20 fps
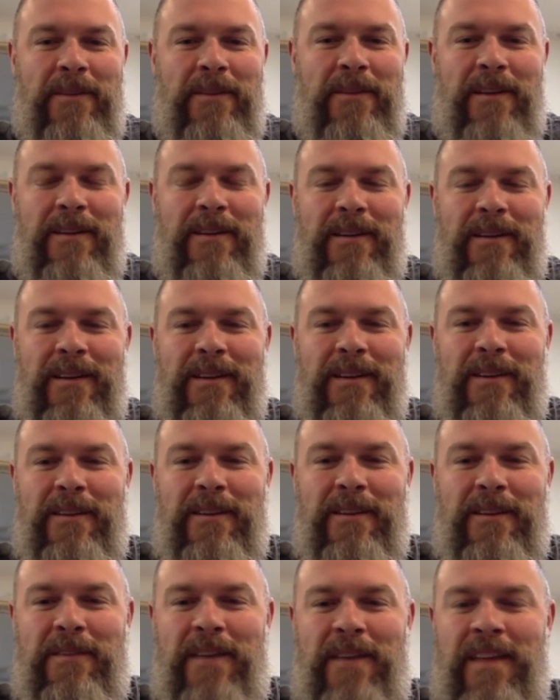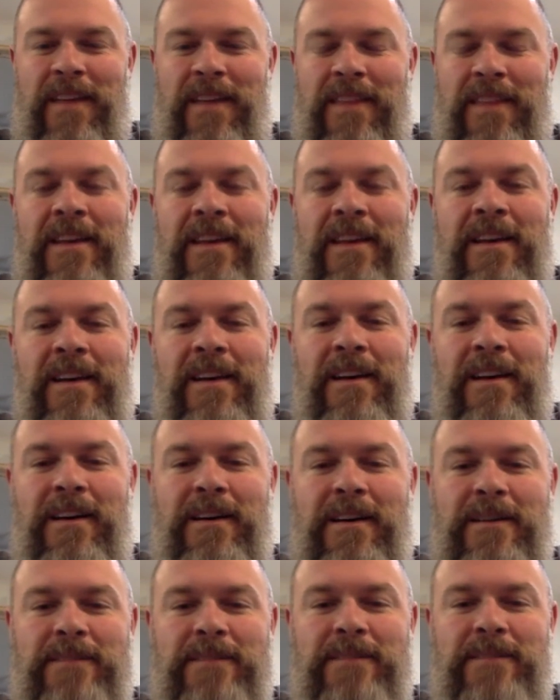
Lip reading: their faith. Yeah.